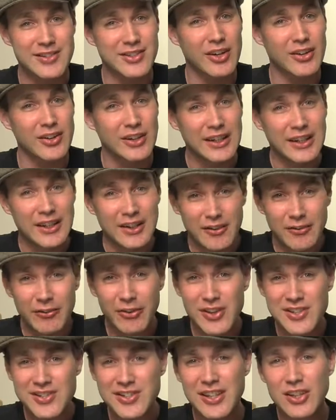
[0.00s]
So
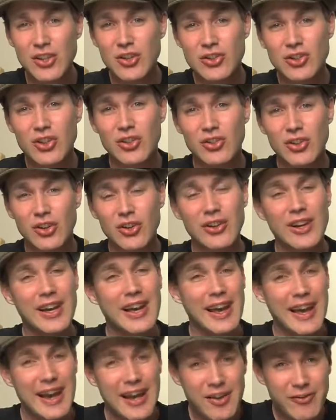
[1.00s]
first thing you should do,
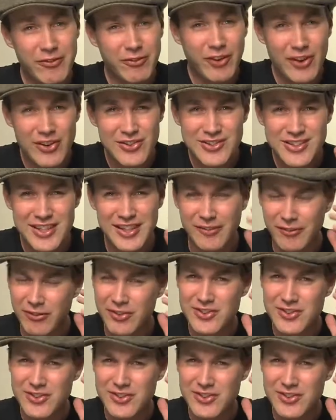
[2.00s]
headphones in.